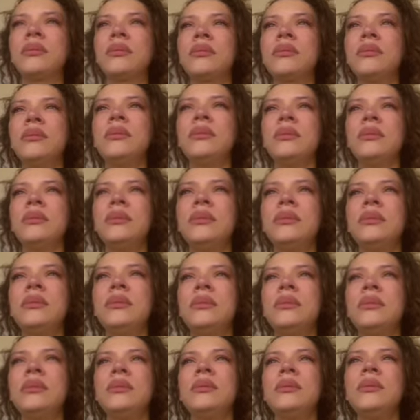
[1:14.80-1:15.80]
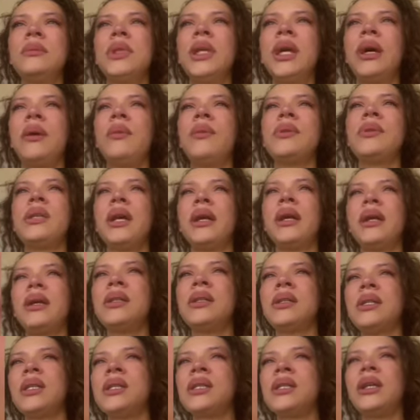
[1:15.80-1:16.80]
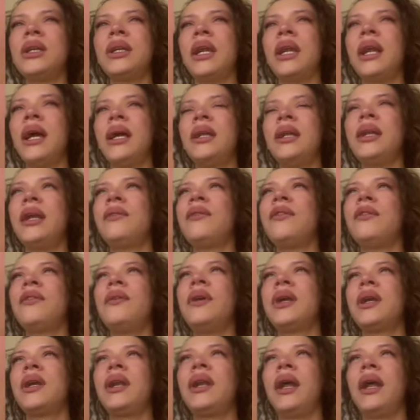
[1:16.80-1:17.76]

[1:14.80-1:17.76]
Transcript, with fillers: That was like a sister that I never fucking had, man.